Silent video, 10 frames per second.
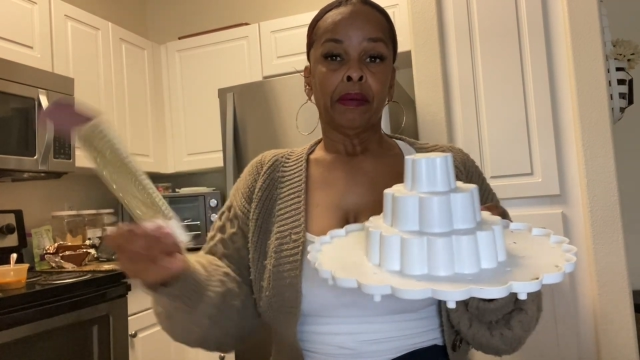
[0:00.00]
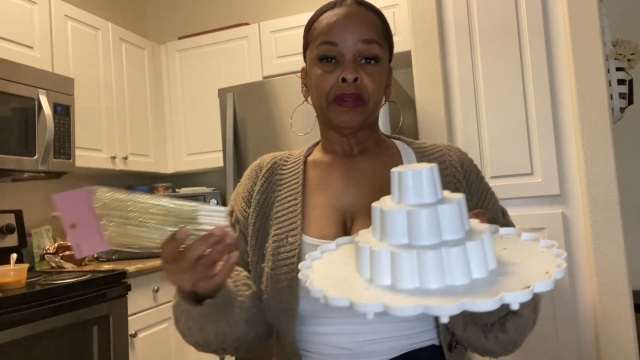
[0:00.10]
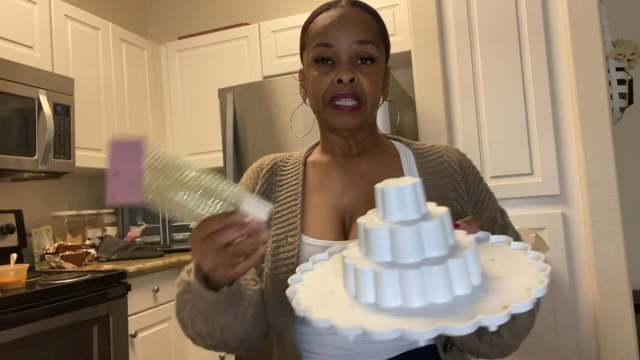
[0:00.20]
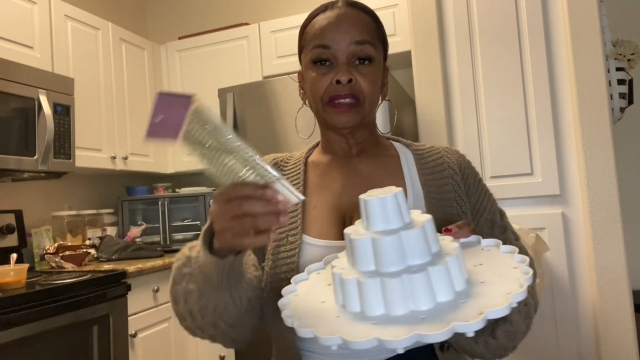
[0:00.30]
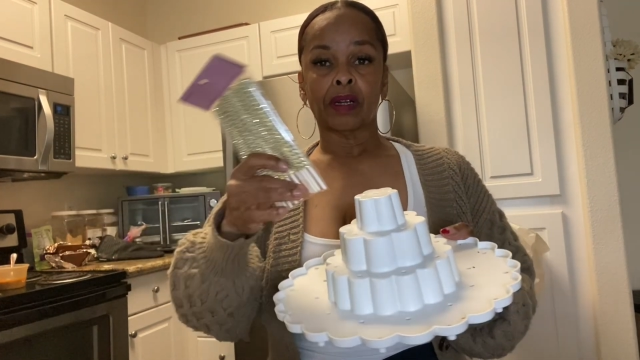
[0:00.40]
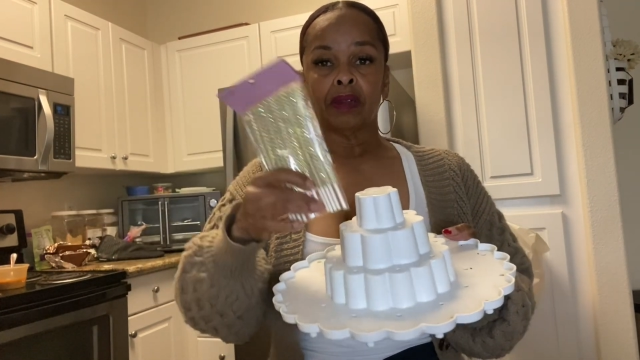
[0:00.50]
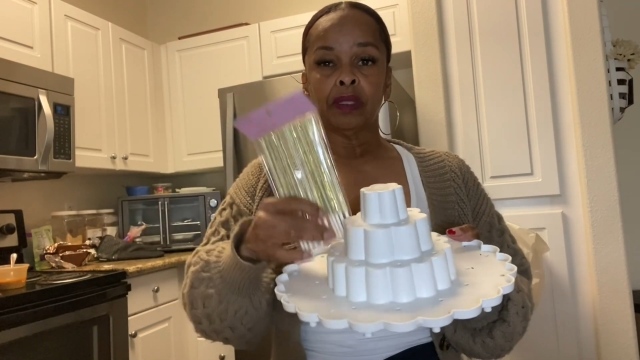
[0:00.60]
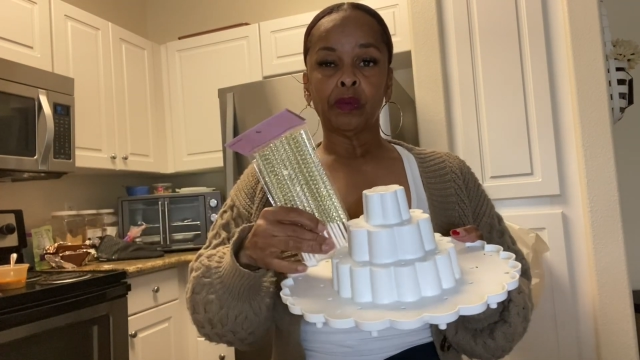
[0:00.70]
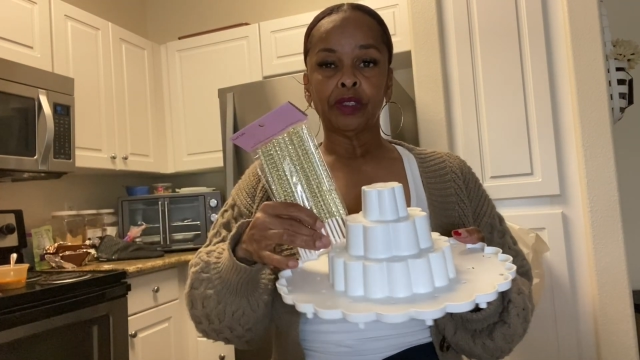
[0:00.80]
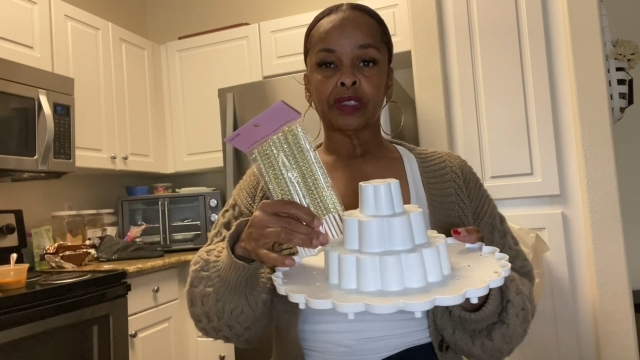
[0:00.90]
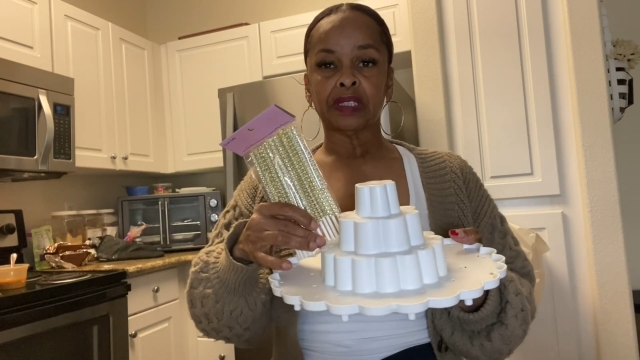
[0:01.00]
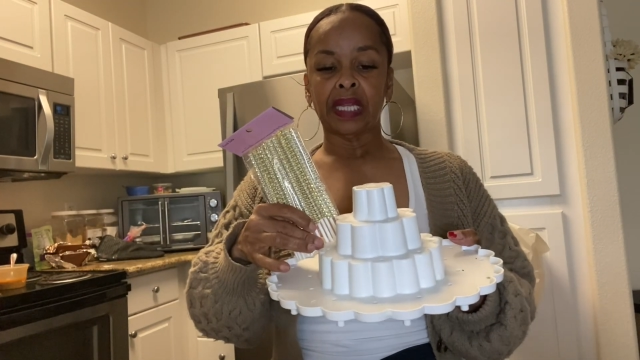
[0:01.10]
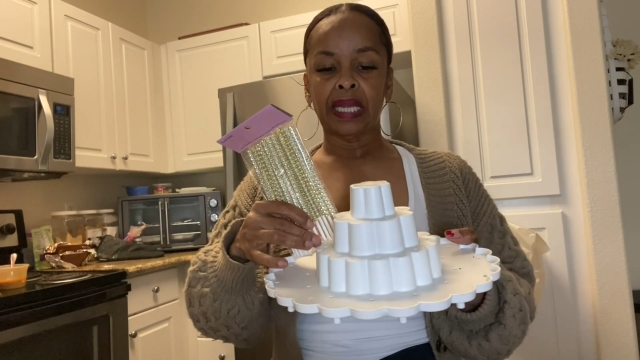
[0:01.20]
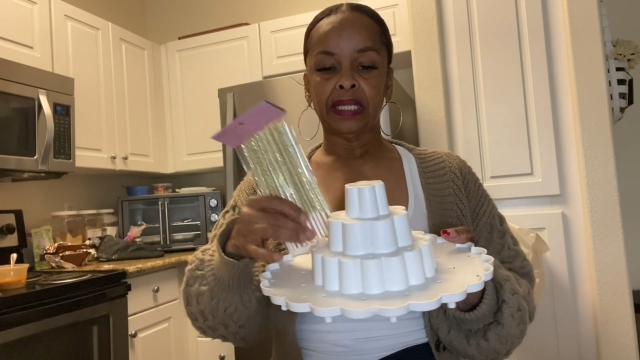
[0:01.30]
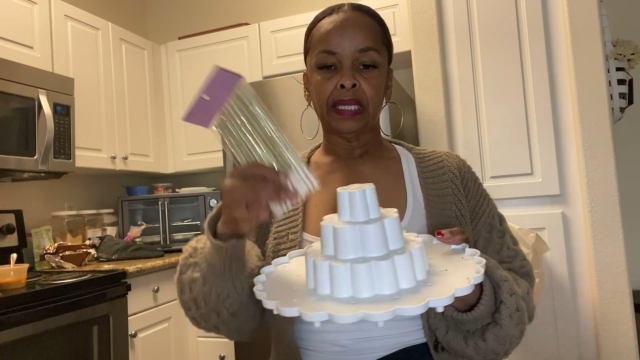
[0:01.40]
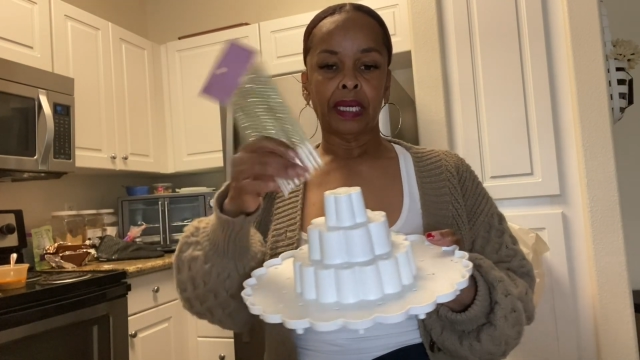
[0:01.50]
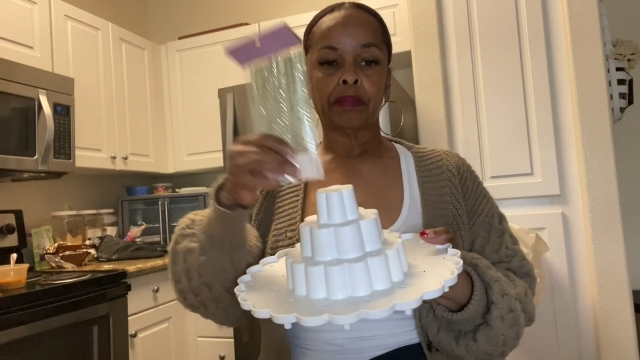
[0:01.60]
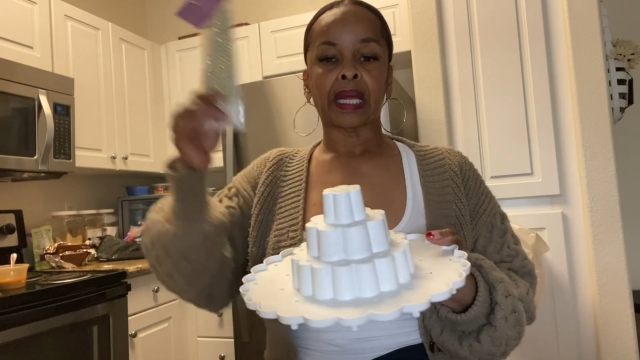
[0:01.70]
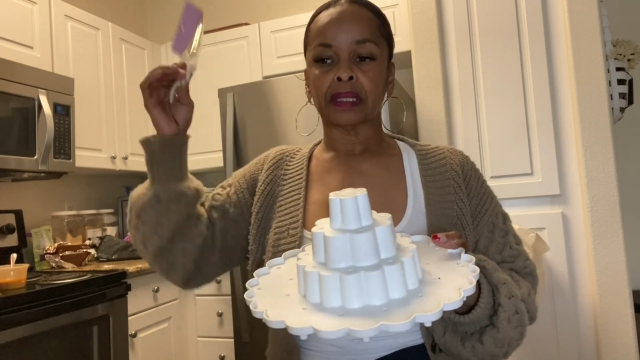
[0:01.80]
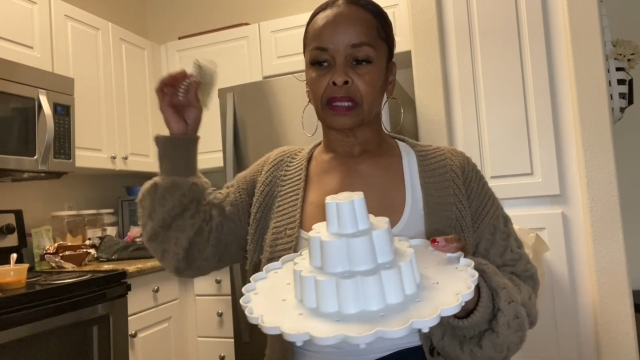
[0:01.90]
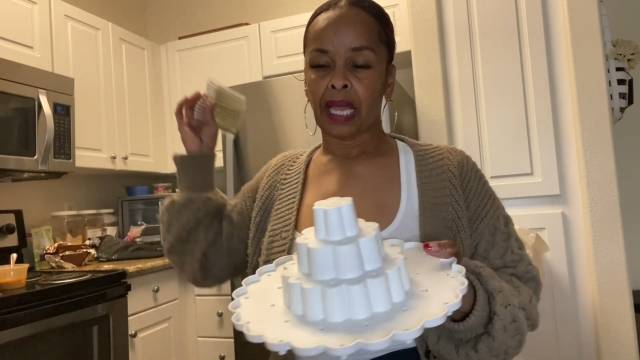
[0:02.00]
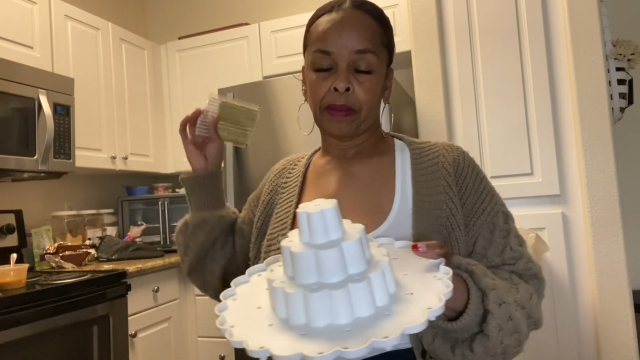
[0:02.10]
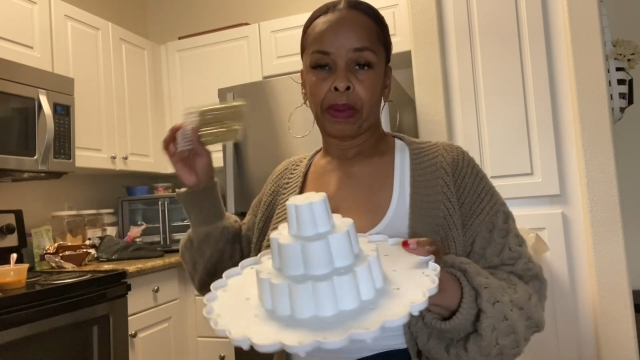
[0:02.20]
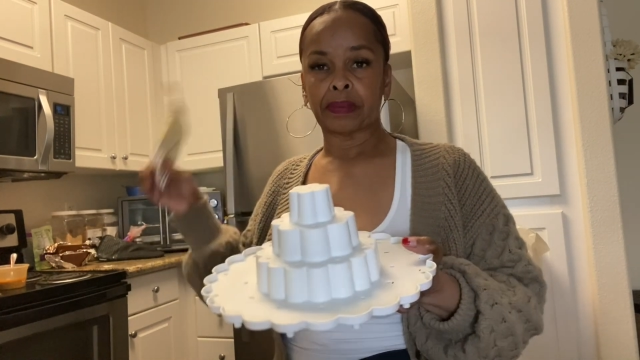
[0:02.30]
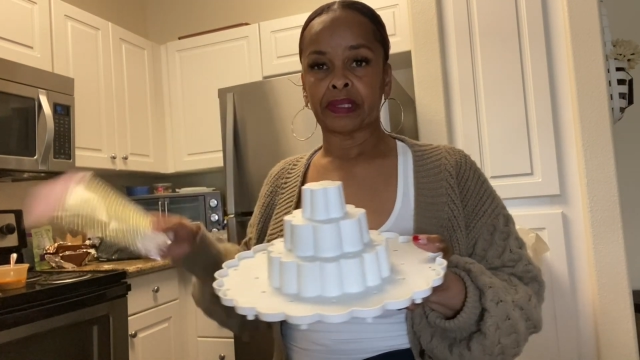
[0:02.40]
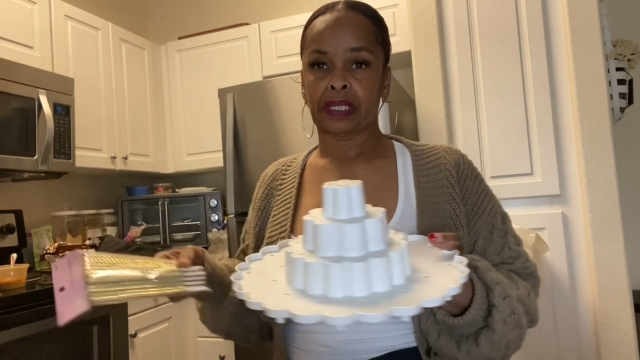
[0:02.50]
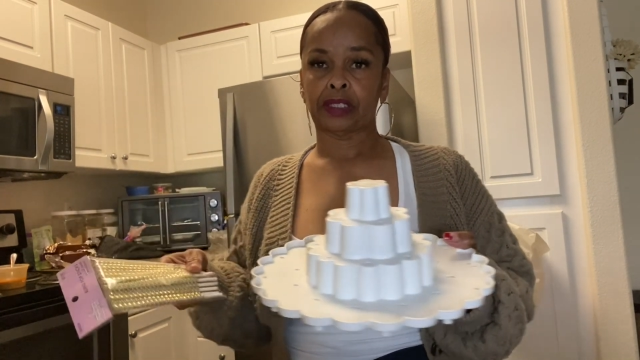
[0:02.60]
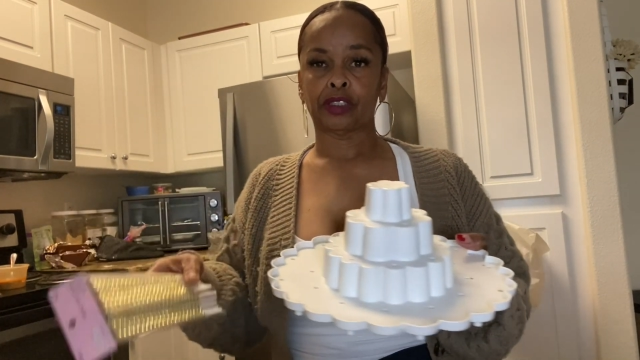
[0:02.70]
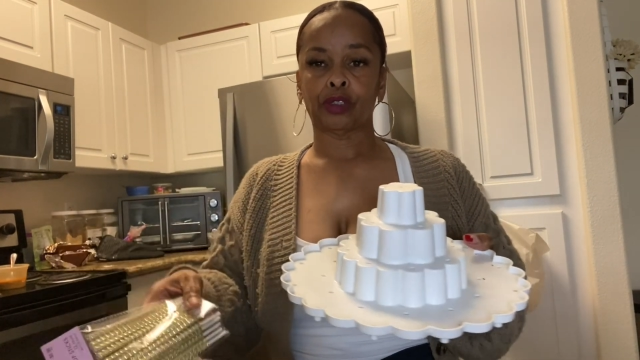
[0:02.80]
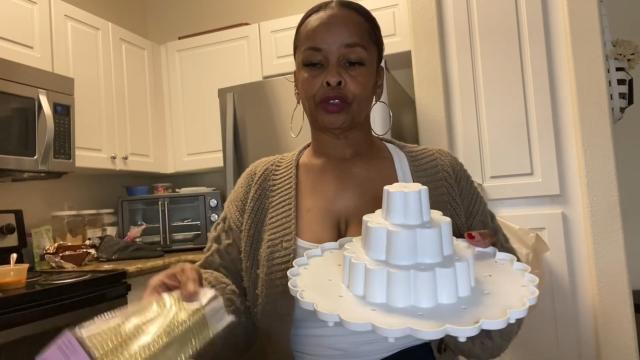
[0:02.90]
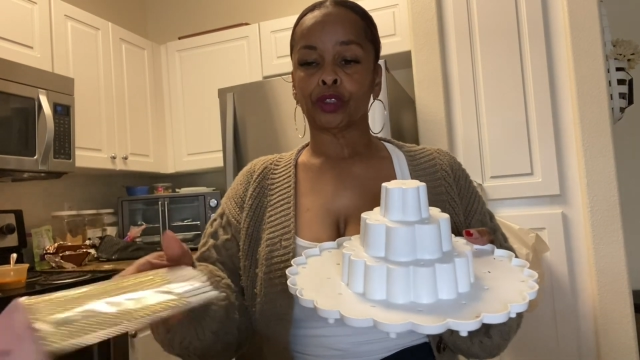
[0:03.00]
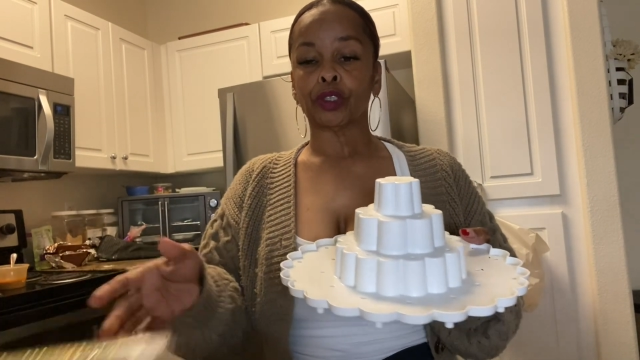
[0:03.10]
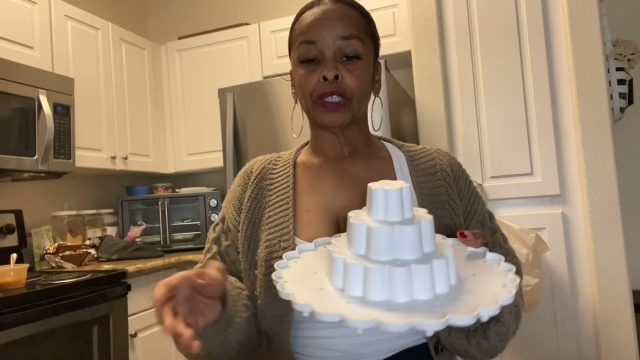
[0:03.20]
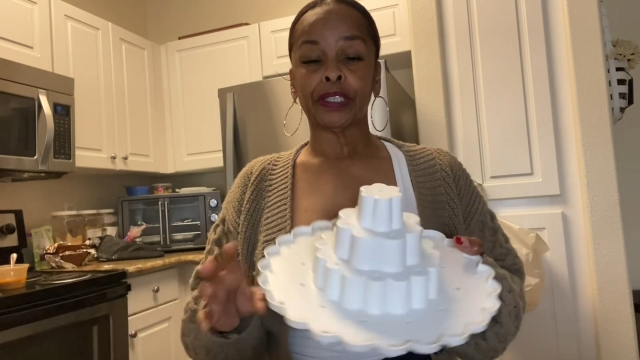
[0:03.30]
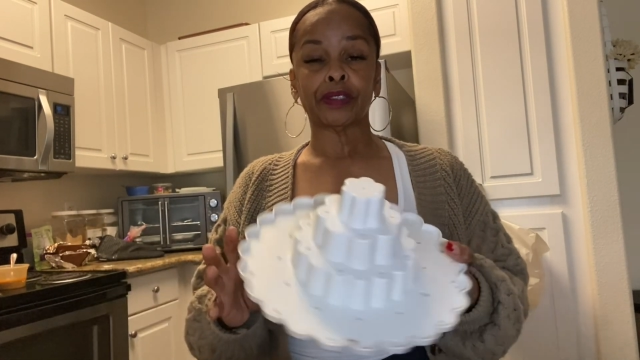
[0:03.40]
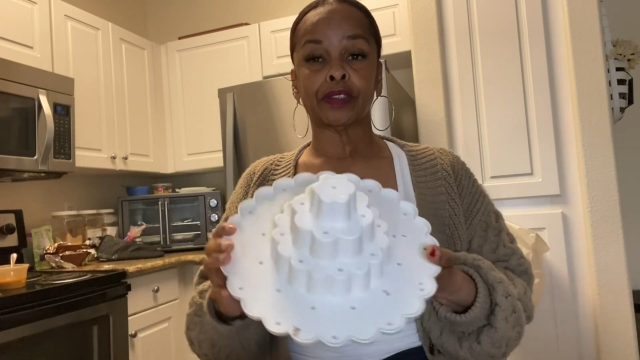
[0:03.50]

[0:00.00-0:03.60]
These are only when you're standing up, like the cake pops that I showed you earlier.